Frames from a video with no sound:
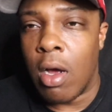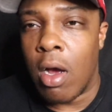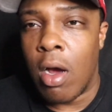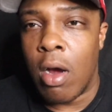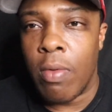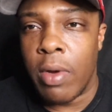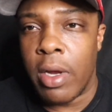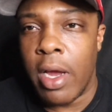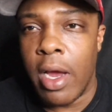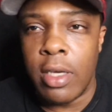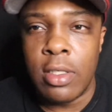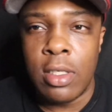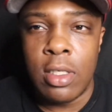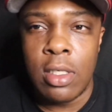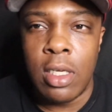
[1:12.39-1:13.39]
All
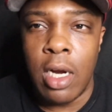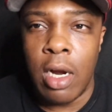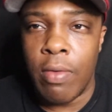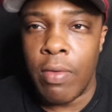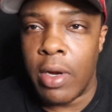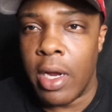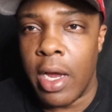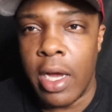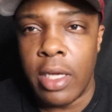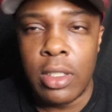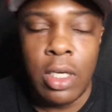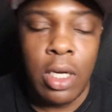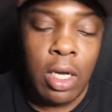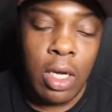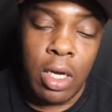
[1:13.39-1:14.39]
reactions that I
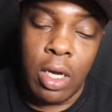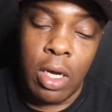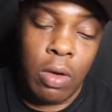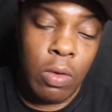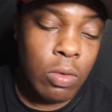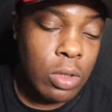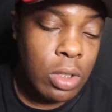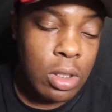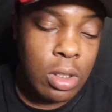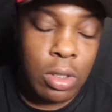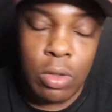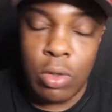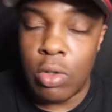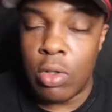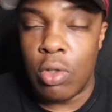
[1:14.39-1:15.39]
react will
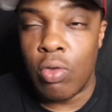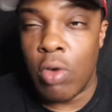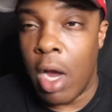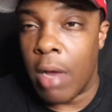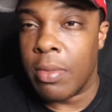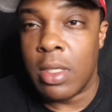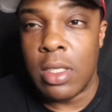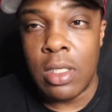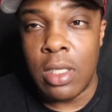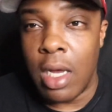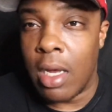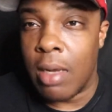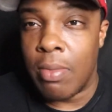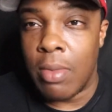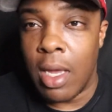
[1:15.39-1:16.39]
drop the
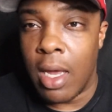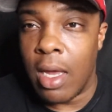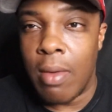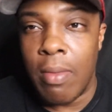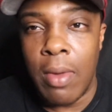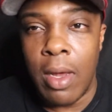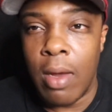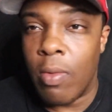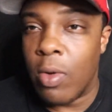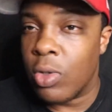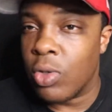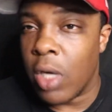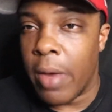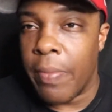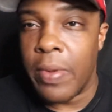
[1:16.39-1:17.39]
same day, man. We
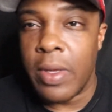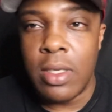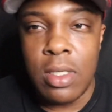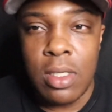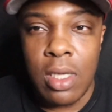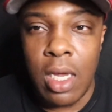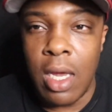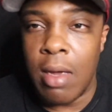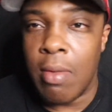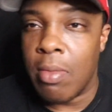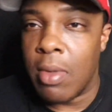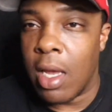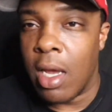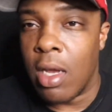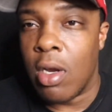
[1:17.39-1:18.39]
drop in
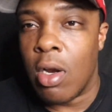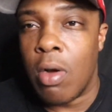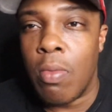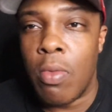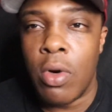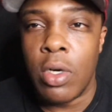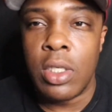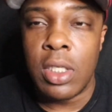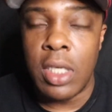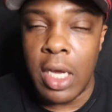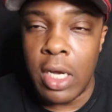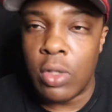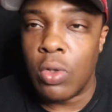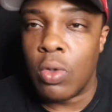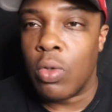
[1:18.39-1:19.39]
same day. No more
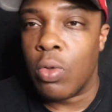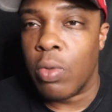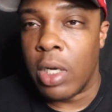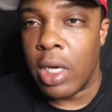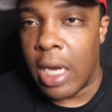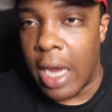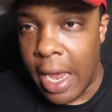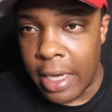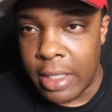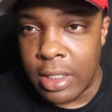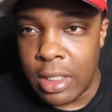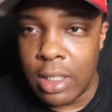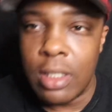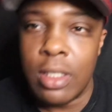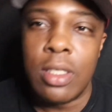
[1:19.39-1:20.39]
scheduled
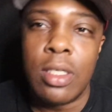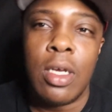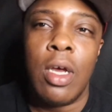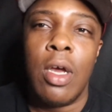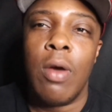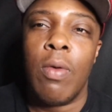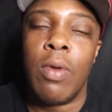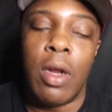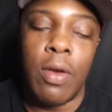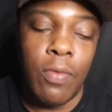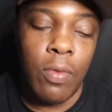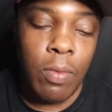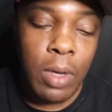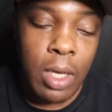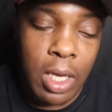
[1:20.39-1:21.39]
reactions.
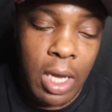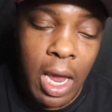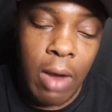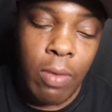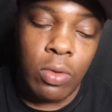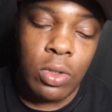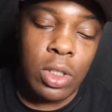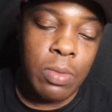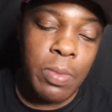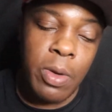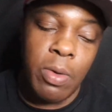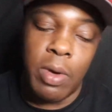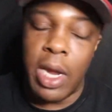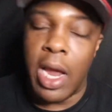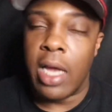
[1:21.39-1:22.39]
Whatever we got, we'll just
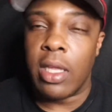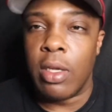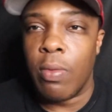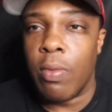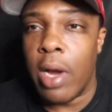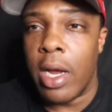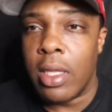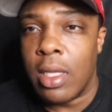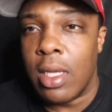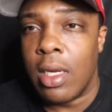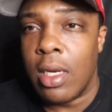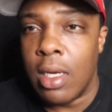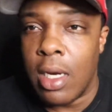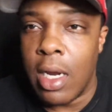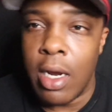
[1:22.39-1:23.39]
be reacting right
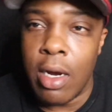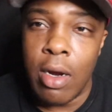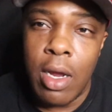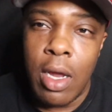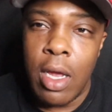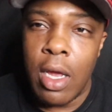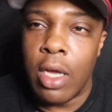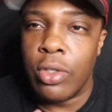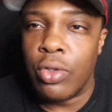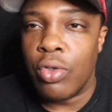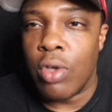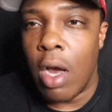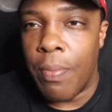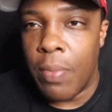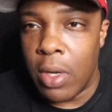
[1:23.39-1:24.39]
then and there and
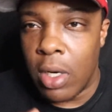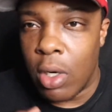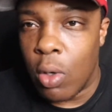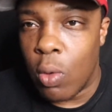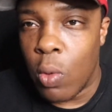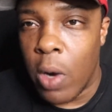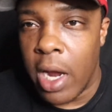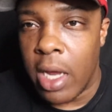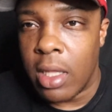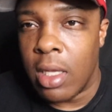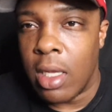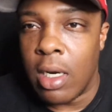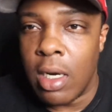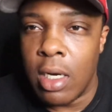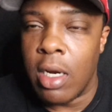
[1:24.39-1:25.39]
dropping right
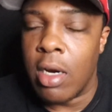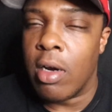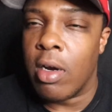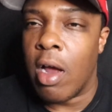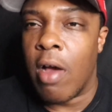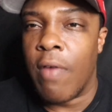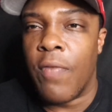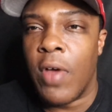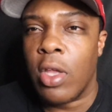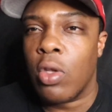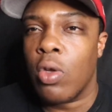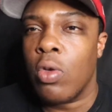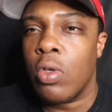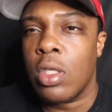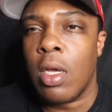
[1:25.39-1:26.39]
then and there. Now, if I
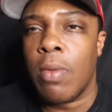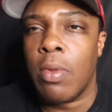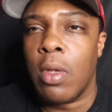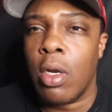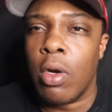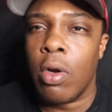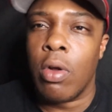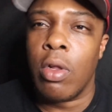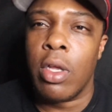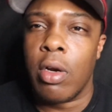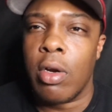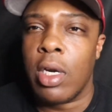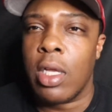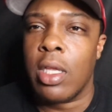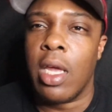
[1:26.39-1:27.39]
do something
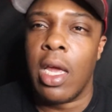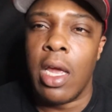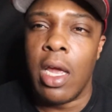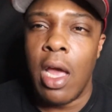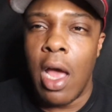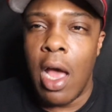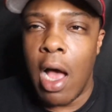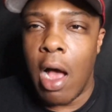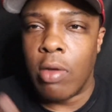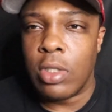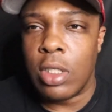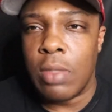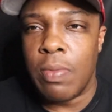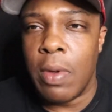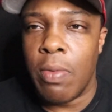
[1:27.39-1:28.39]
earlier in the day, I'll
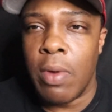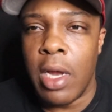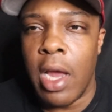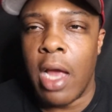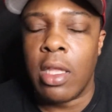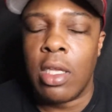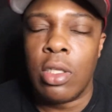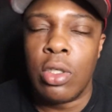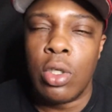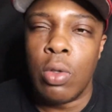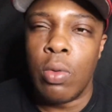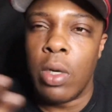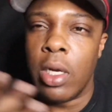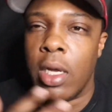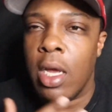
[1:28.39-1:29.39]
just be reacting
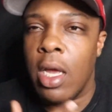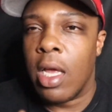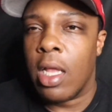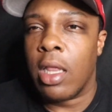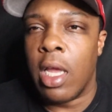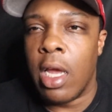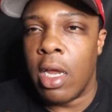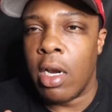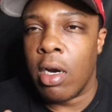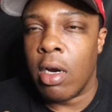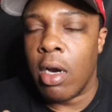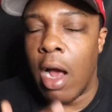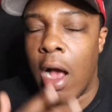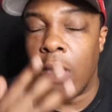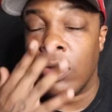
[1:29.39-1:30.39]
to it
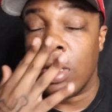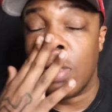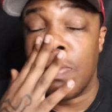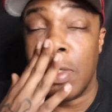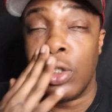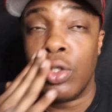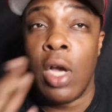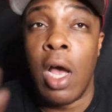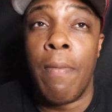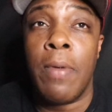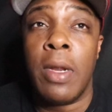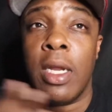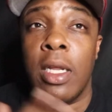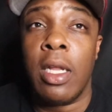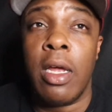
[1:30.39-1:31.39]
later. I'll just be
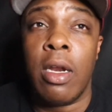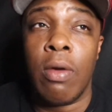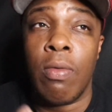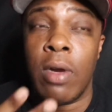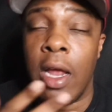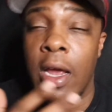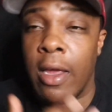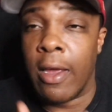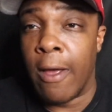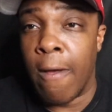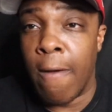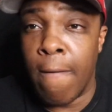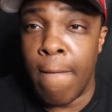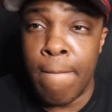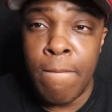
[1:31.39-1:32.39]
dropping it later when I get
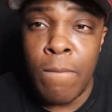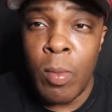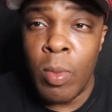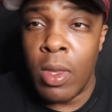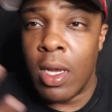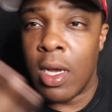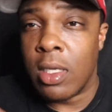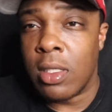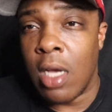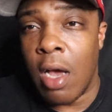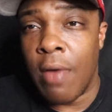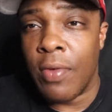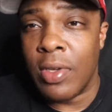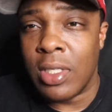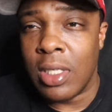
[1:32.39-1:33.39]
home, because
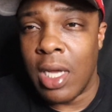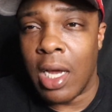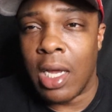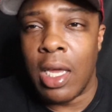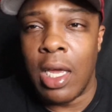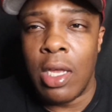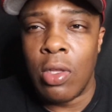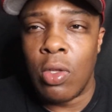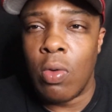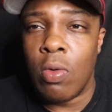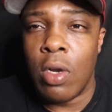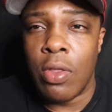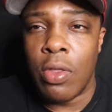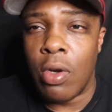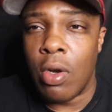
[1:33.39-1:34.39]
obviously I can't do
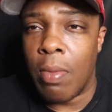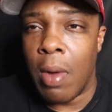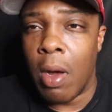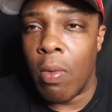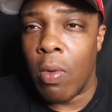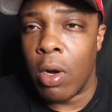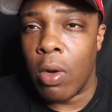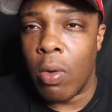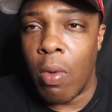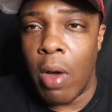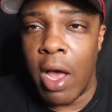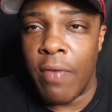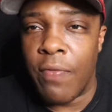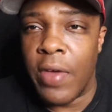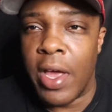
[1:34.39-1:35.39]
nothing on my work
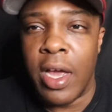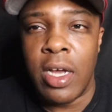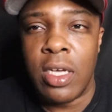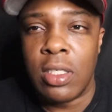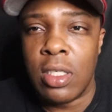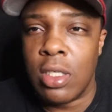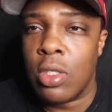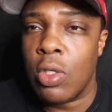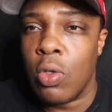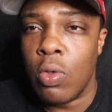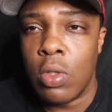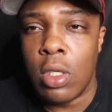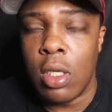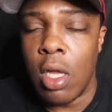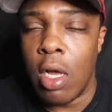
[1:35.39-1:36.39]
Wi-Fi because it's
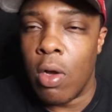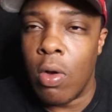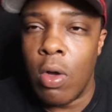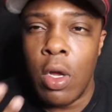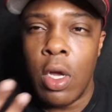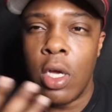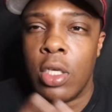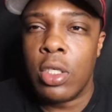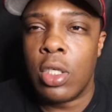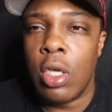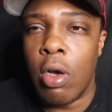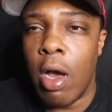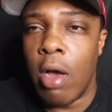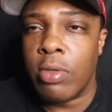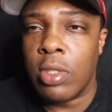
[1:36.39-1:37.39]
too slow.
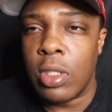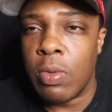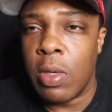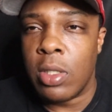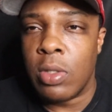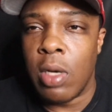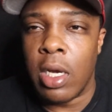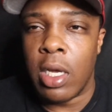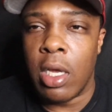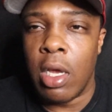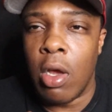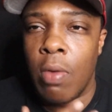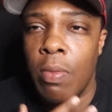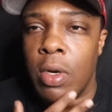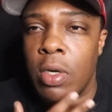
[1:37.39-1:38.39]
So I'll just wait till I get
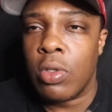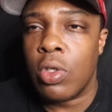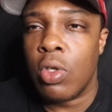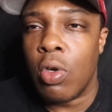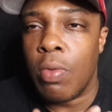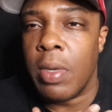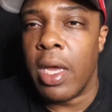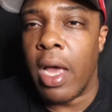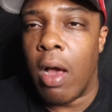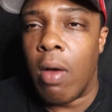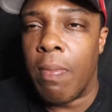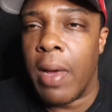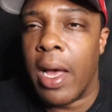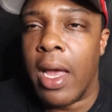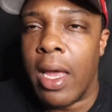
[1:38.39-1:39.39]
home, but it'll still be
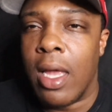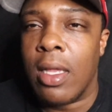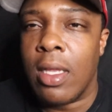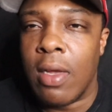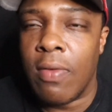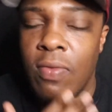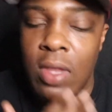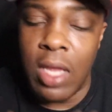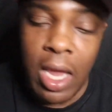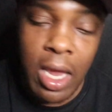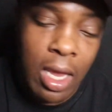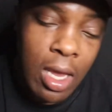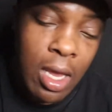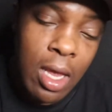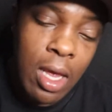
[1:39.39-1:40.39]
out by end of
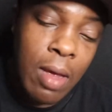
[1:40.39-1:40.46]
day.